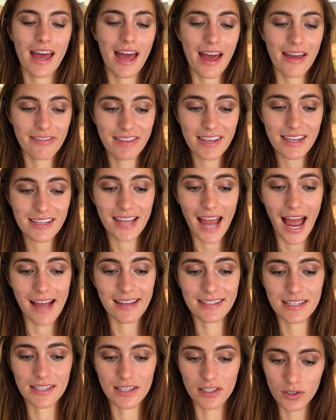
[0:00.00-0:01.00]
And this
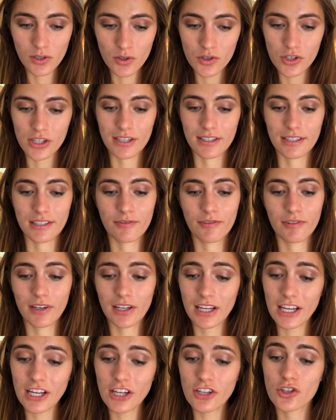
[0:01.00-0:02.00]
has solutions for
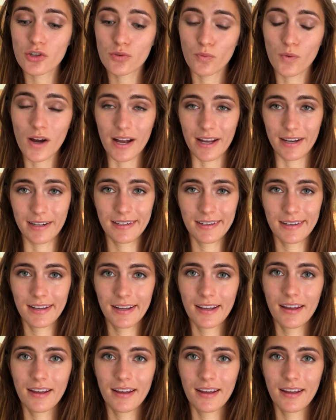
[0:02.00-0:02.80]
each one